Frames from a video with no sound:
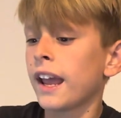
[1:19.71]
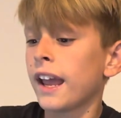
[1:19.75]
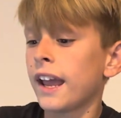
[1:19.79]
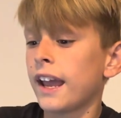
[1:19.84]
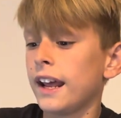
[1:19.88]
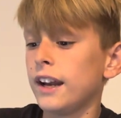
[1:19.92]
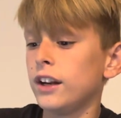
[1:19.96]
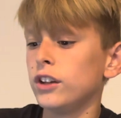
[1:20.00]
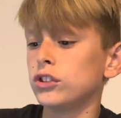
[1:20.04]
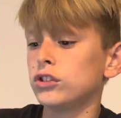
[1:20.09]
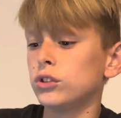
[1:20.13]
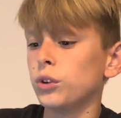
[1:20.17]

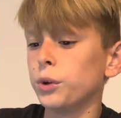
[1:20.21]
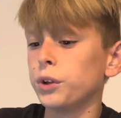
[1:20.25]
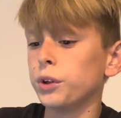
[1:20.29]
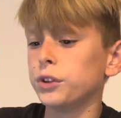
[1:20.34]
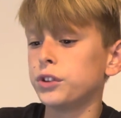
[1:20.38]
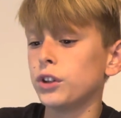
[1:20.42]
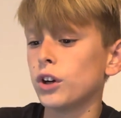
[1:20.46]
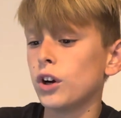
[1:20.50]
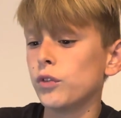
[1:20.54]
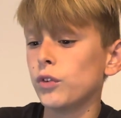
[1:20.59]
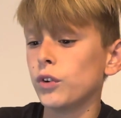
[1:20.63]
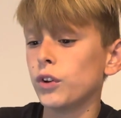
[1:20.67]
and is glory
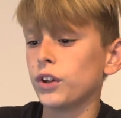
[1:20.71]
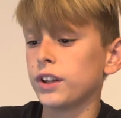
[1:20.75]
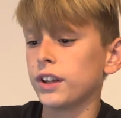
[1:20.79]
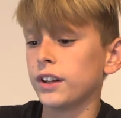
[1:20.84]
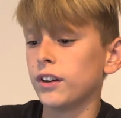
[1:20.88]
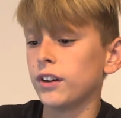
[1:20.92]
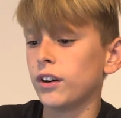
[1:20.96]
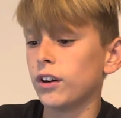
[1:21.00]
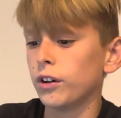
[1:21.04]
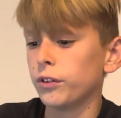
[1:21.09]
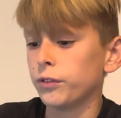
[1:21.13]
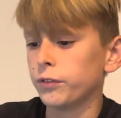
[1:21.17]
to overlook an
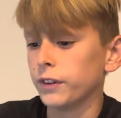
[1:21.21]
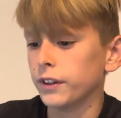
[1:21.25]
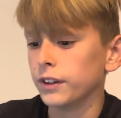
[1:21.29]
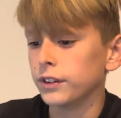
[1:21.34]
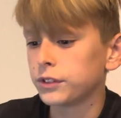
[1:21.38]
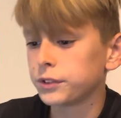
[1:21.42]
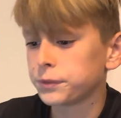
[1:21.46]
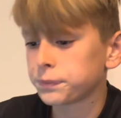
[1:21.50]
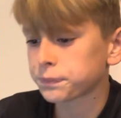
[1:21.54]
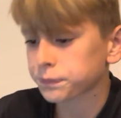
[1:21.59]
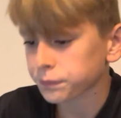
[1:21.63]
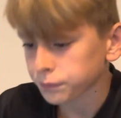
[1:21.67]
offense.